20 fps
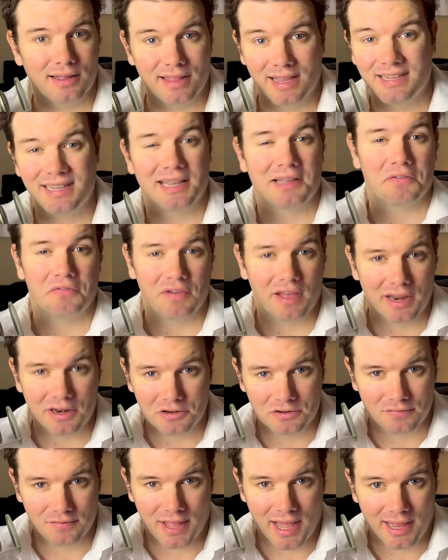And they take
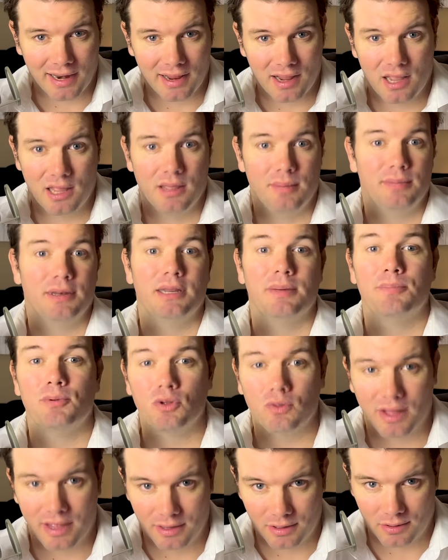advantage of that and they
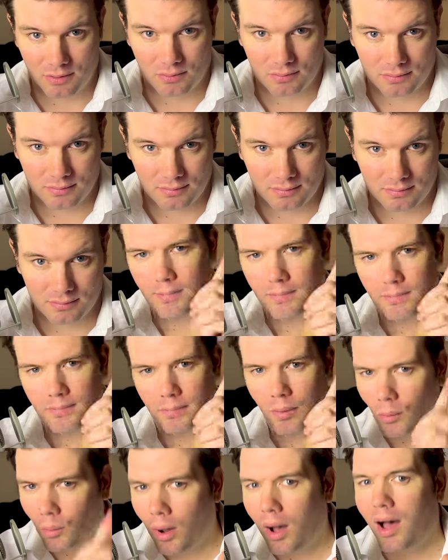manipulate you.
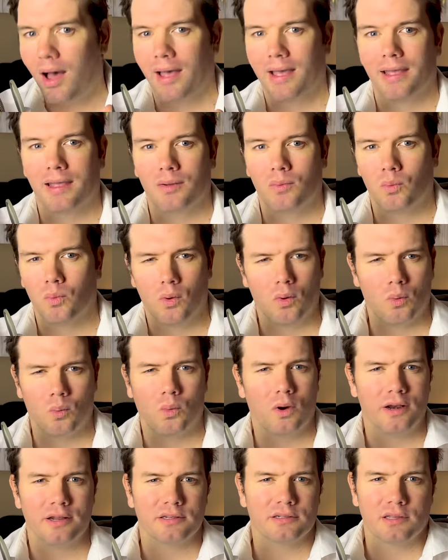But why?
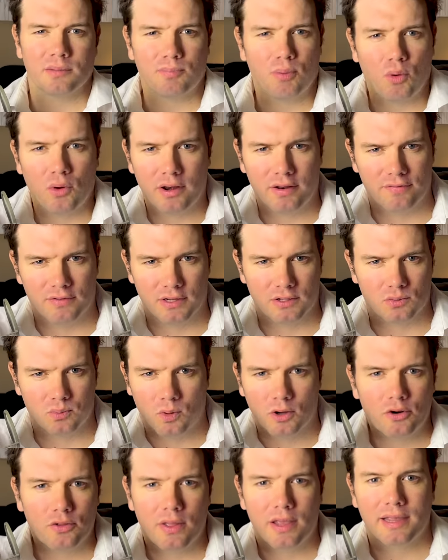What is the point of this?
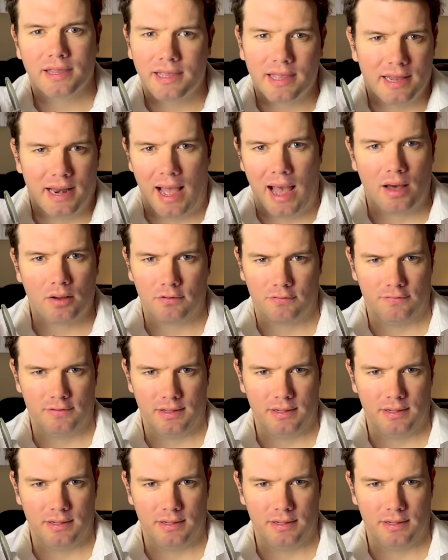What do they get out of